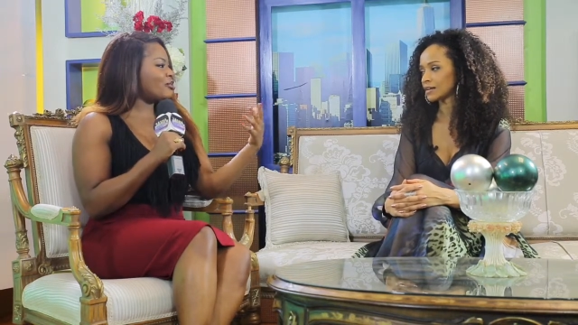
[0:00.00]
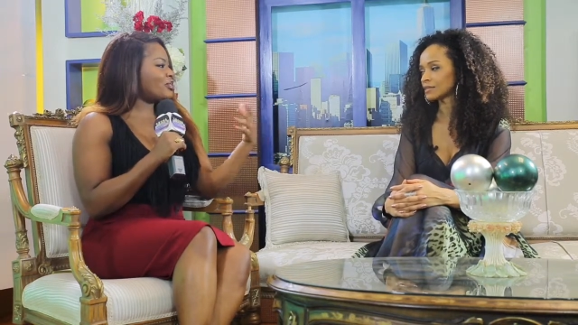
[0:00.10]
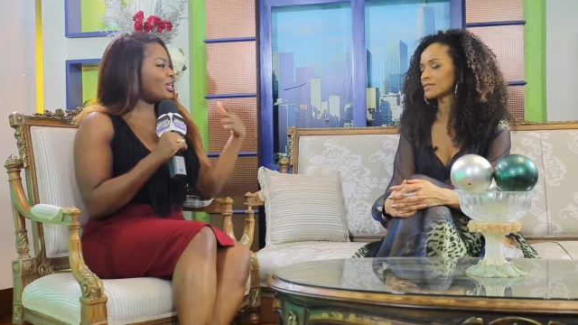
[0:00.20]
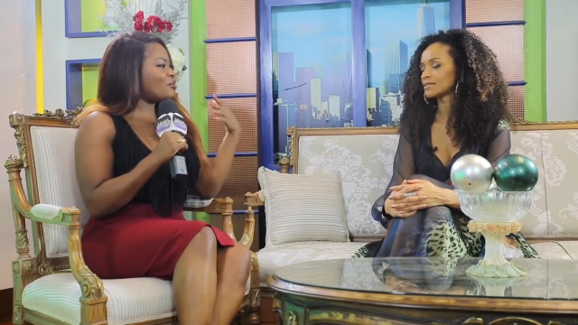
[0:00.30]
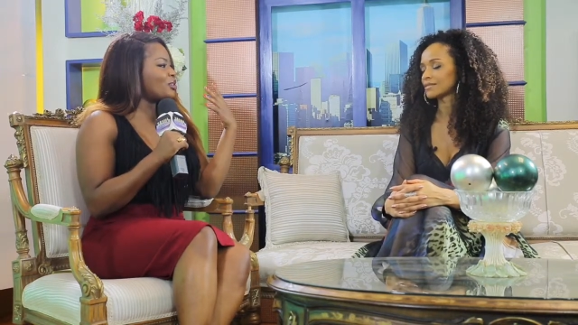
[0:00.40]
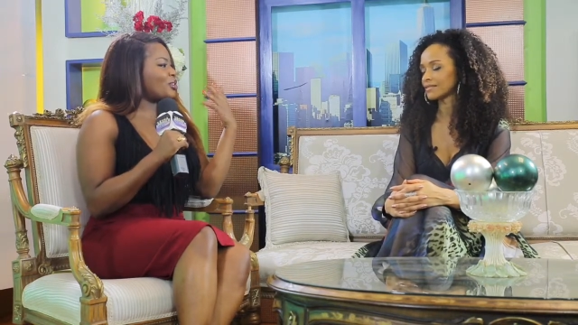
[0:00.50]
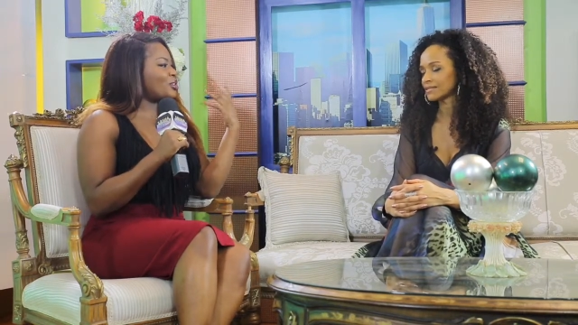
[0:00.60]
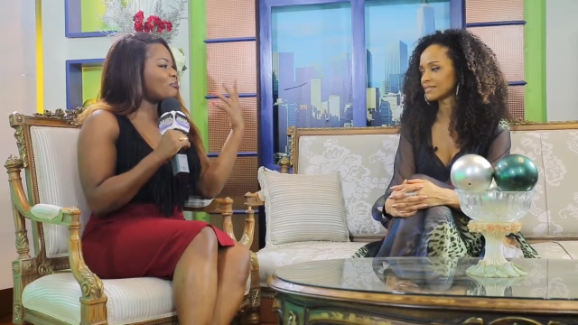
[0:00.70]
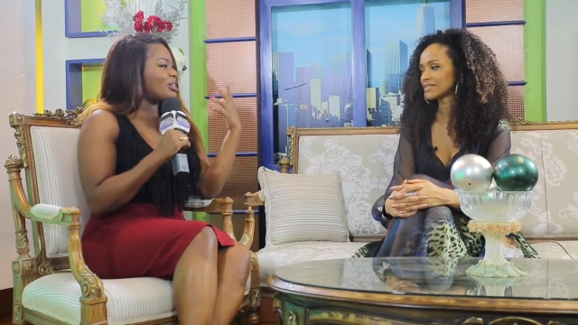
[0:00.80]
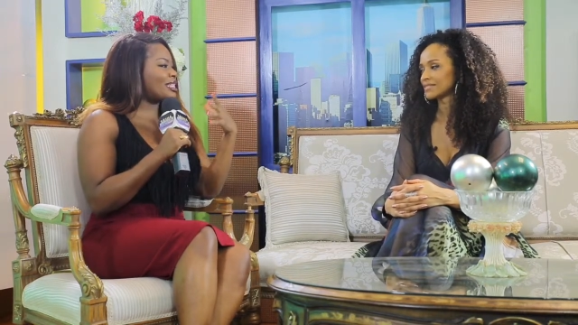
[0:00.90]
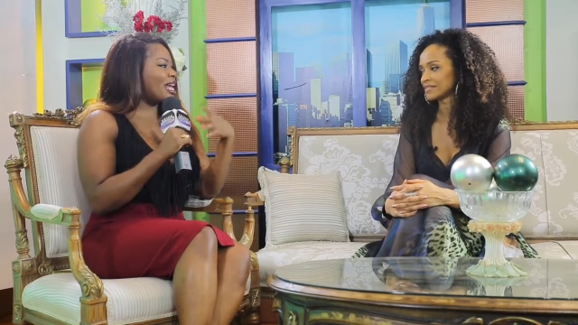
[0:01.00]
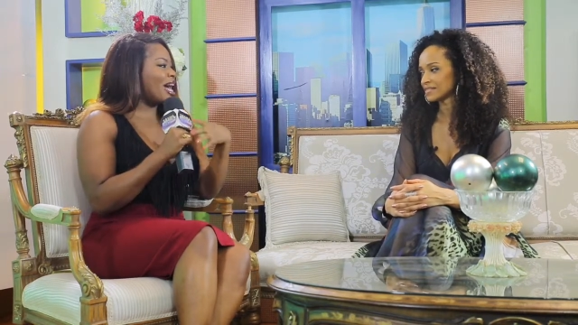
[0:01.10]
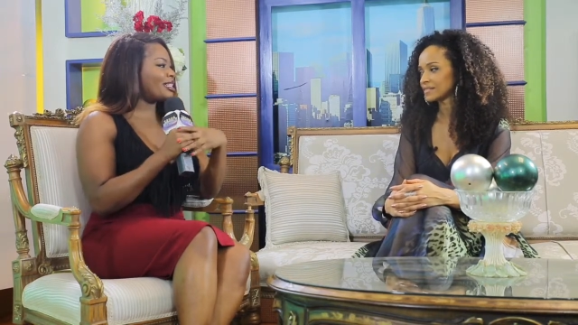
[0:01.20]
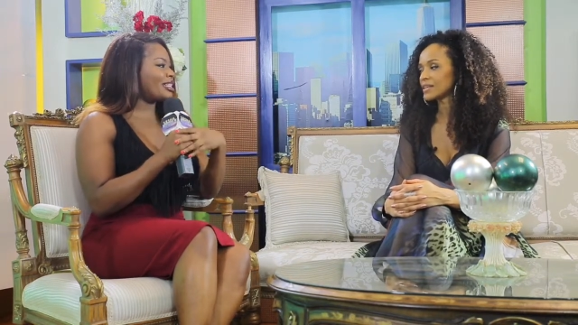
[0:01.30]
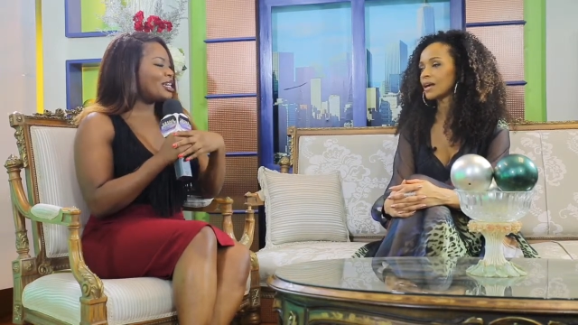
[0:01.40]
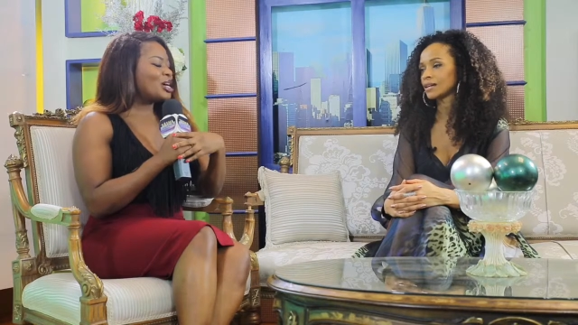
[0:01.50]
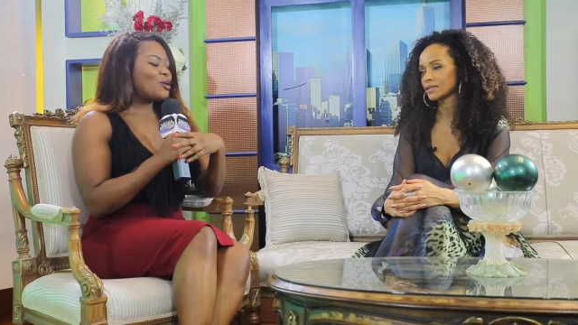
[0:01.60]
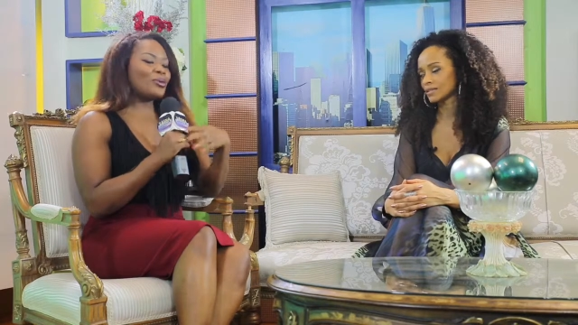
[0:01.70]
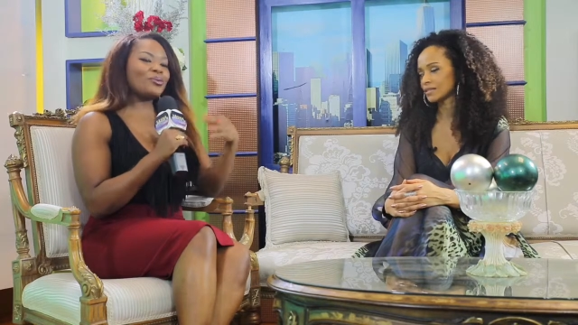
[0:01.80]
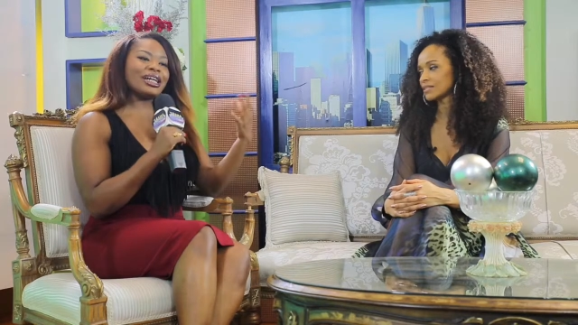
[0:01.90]
Speaker 1: know what I'm saying with a new mentality.
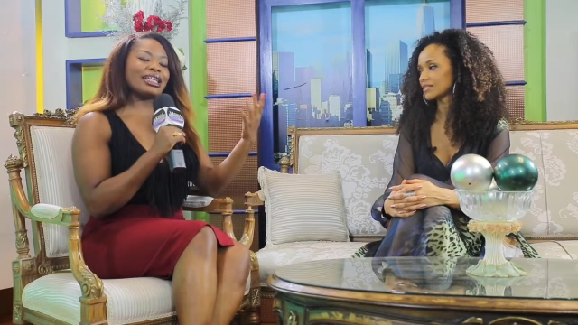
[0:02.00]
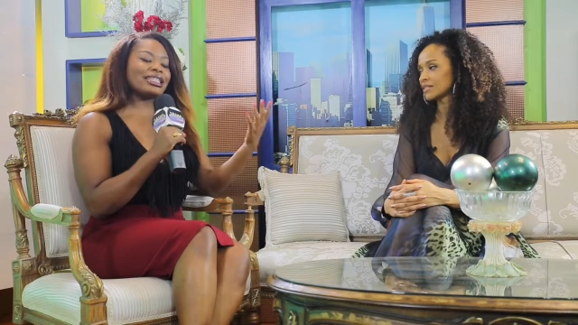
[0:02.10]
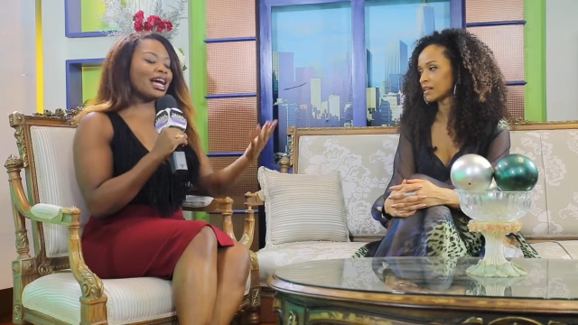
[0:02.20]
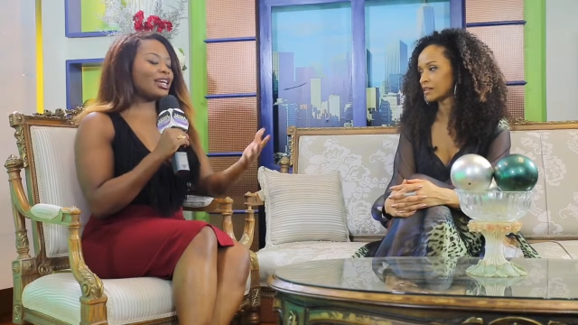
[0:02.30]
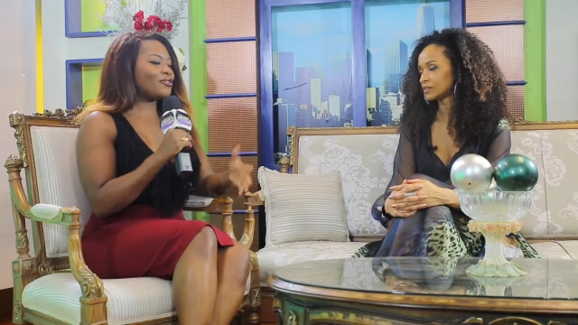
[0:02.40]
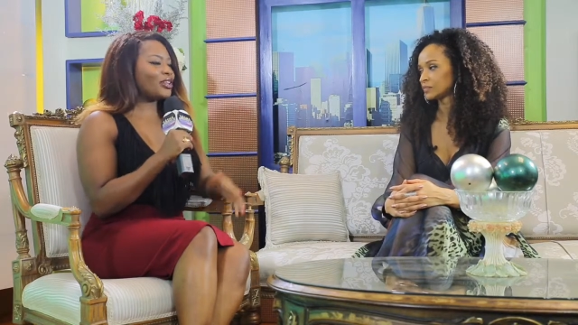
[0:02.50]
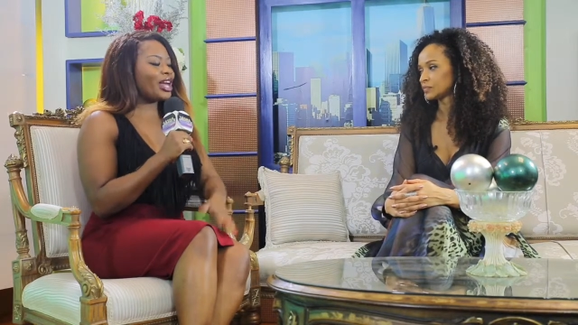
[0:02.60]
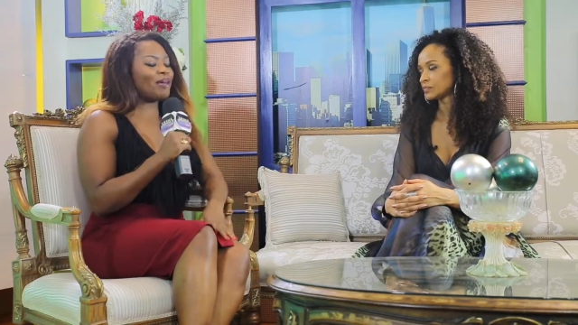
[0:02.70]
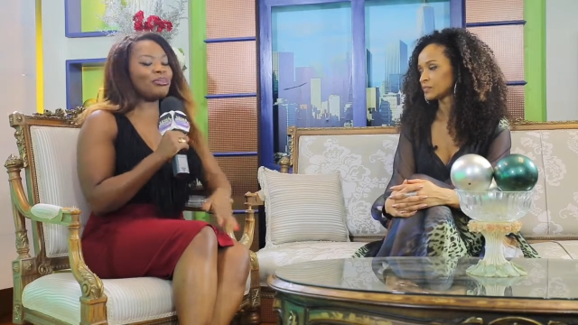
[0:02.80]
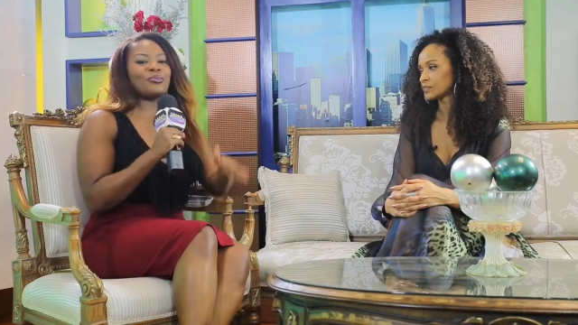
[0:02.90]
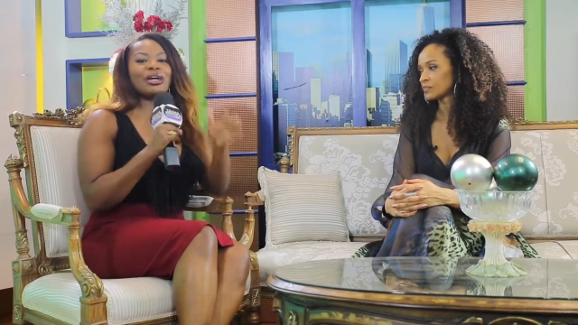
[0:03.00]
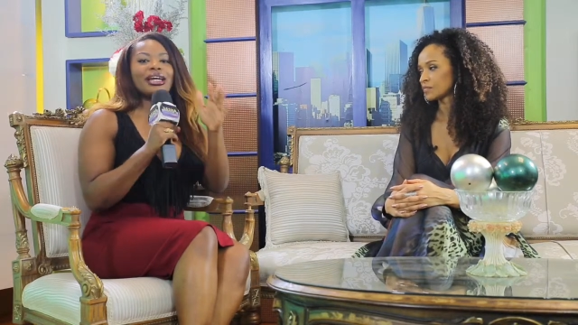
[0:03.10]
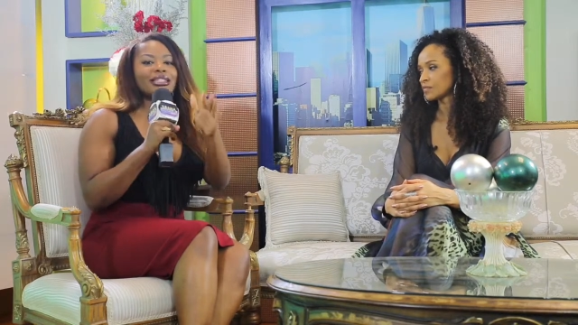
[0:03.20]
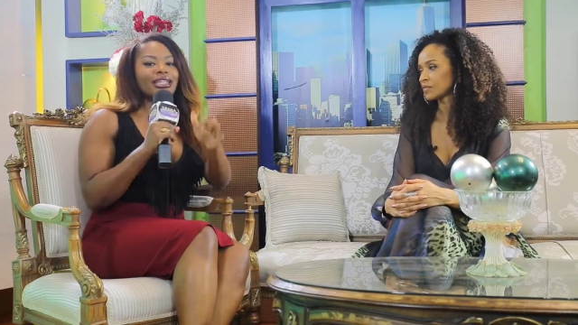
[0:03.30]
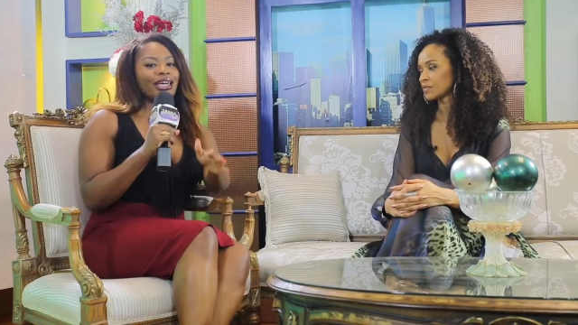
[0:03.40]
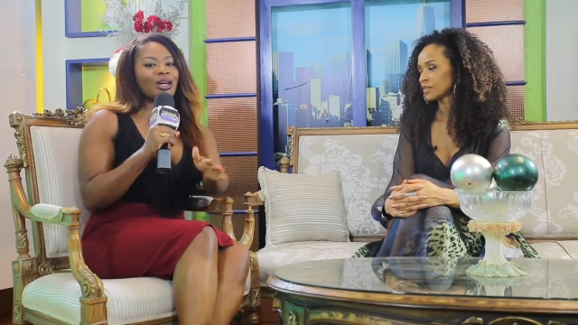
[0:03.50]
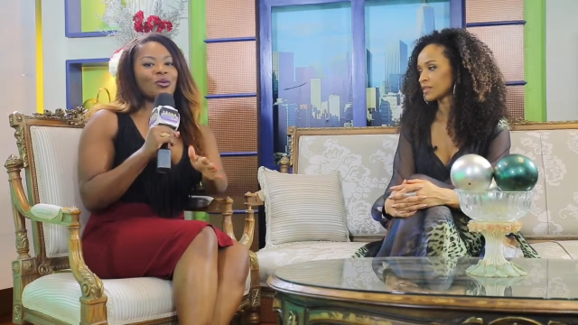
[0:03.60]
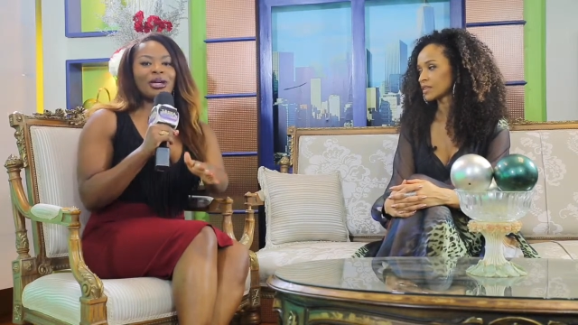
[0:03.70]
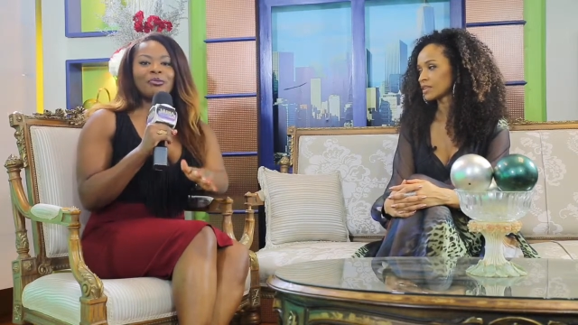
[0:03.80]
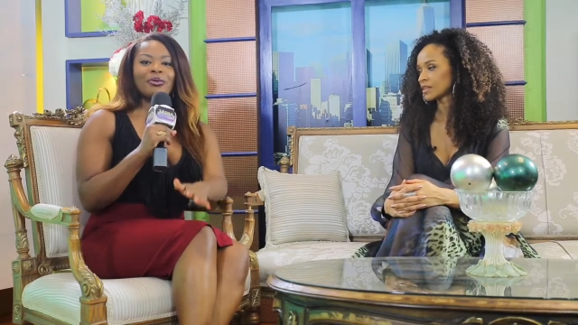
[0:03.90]
Yes. Well, we're excited for that. I mean, we're gonna take a
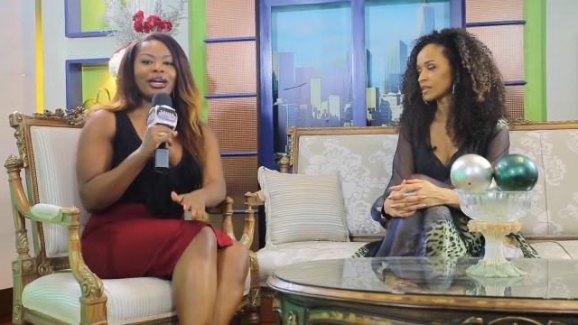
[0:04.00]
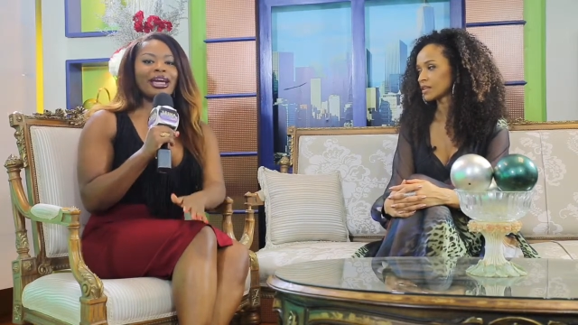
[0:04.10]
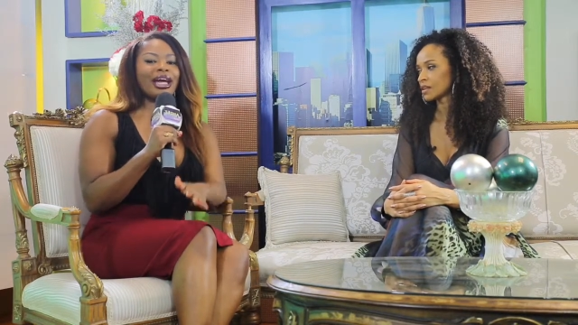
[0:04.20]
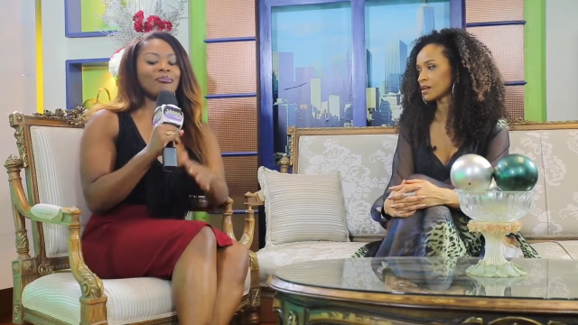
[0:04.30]
quick break.